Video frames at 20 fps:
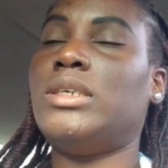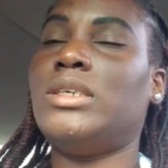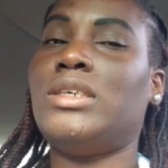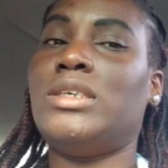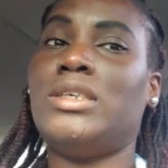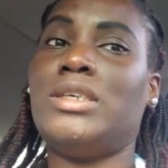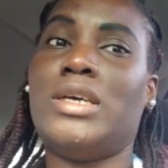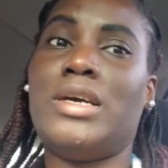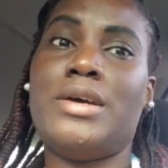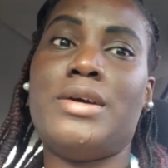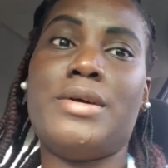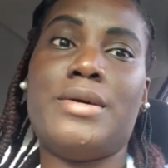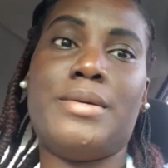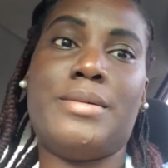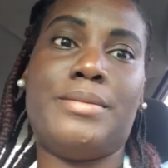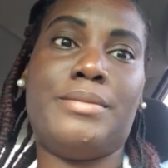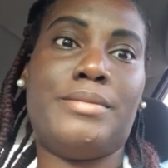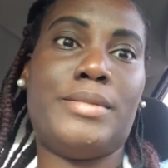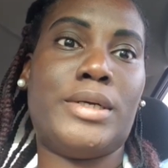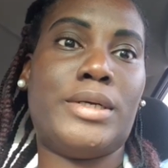Yeah,
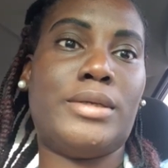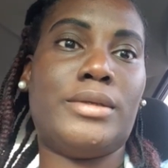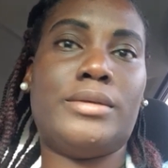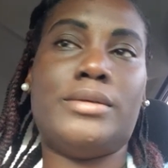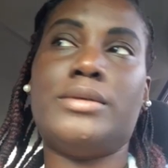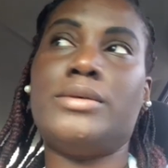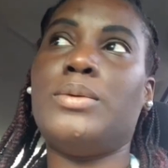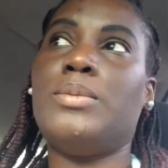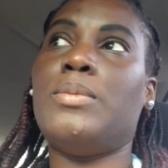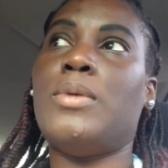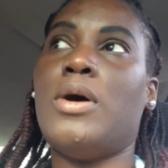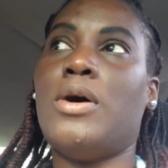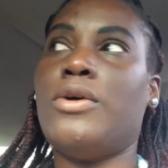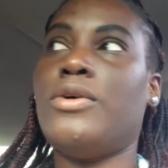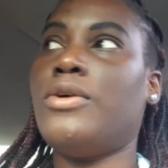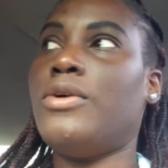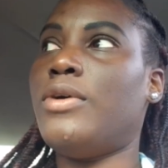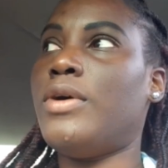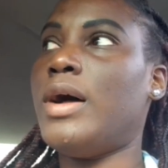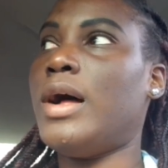but
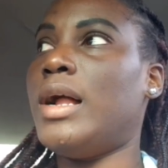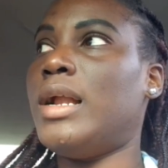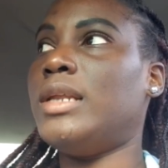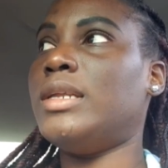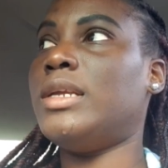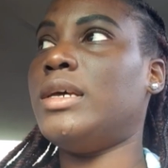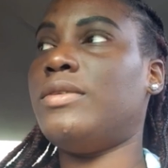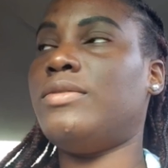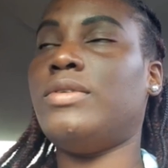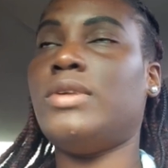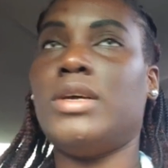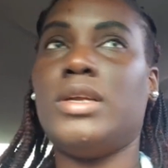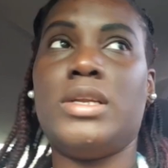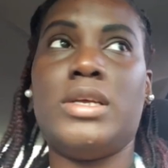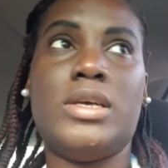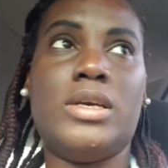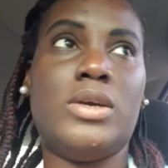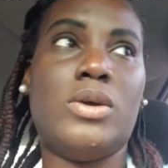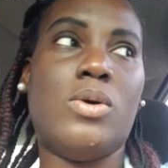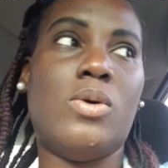tomorrow I'll
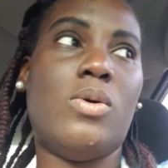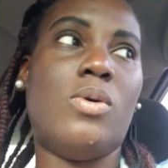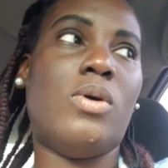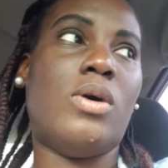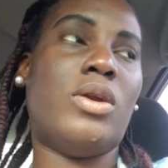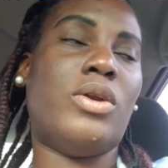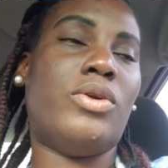definitely go on